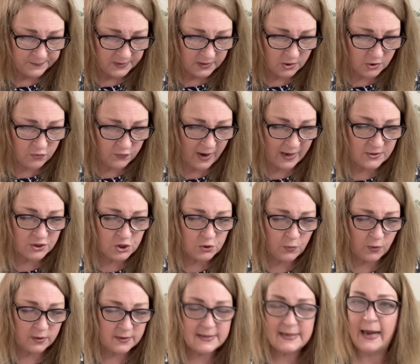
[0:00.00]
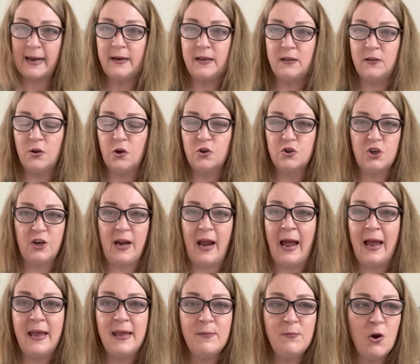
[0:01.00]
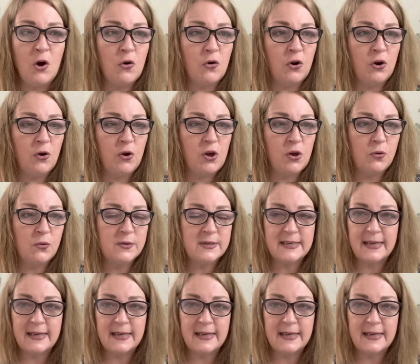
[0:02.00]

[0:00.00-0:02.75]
Gradual tanning lotion. I am not going to use